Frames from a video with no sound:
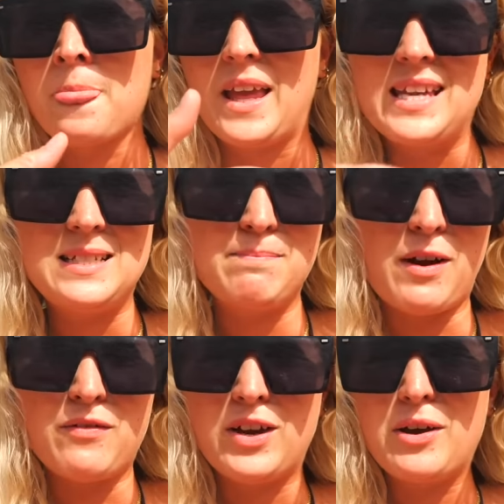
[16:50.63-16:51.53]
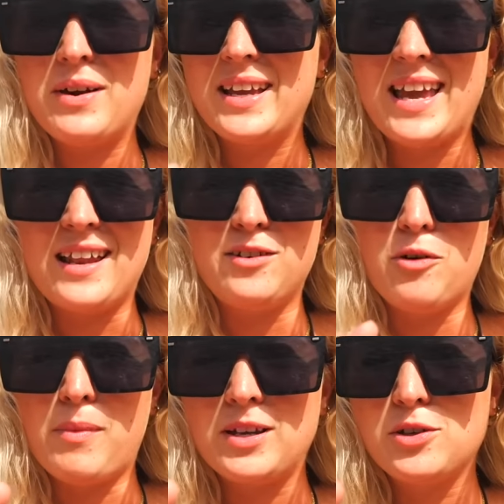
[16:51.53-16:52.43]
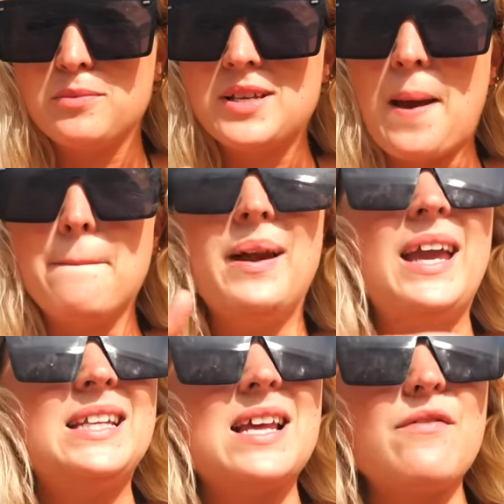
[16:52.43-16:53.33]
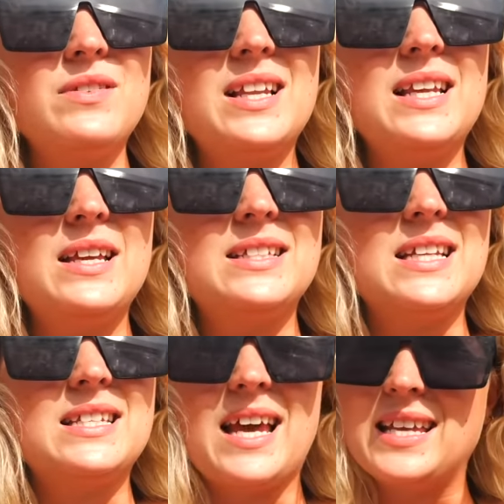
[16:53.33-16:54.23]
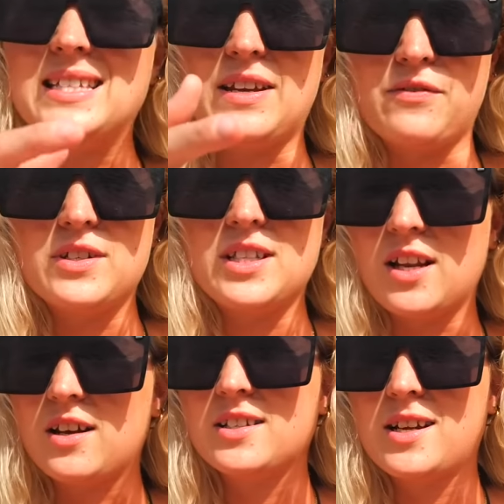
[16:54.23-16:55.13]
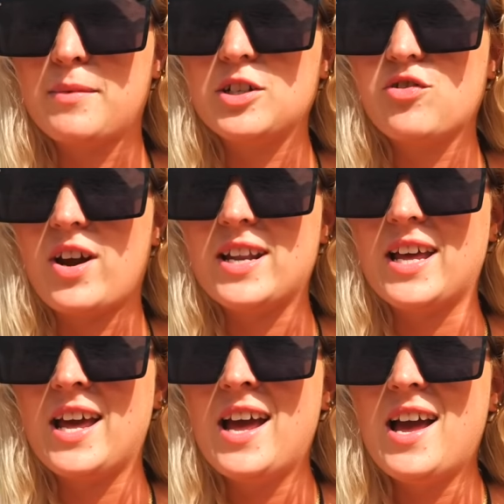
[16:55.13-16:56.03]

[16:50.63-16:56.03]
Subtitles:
Eating buffalo, again, not my top 10, but it definitely did taste different to the last time I tried it.